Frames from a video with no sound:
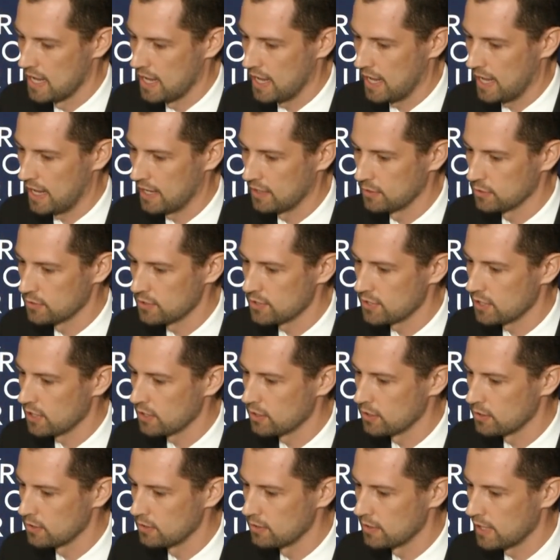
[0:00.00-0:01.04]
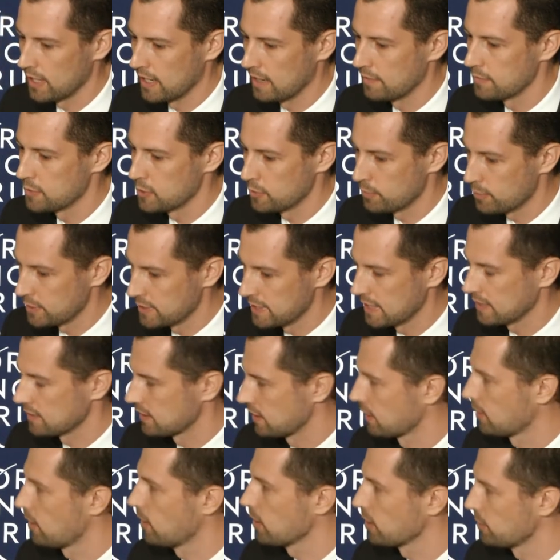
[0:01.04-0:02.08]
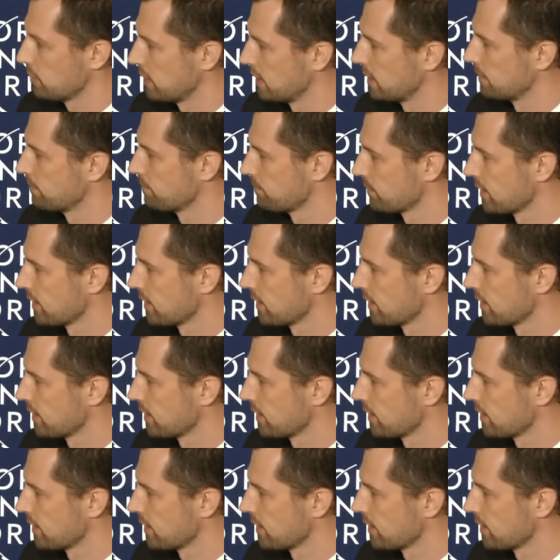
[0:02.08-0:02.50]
and also um, to protect the economy.